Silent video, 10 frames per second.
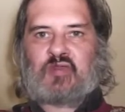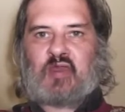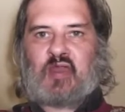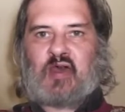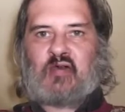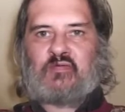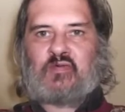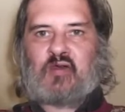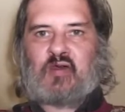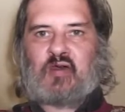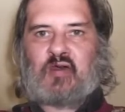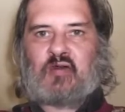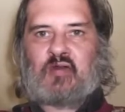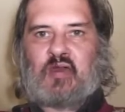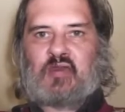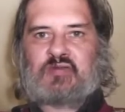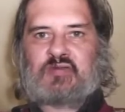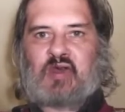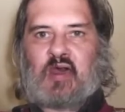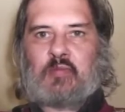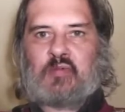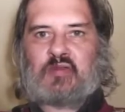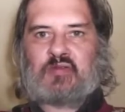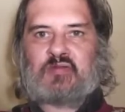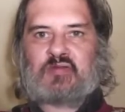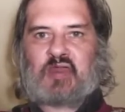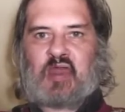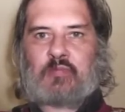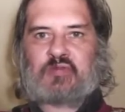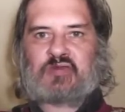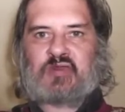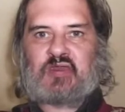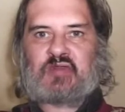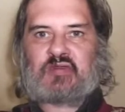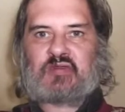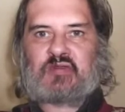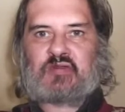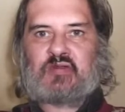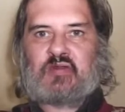They have diamond capped teeth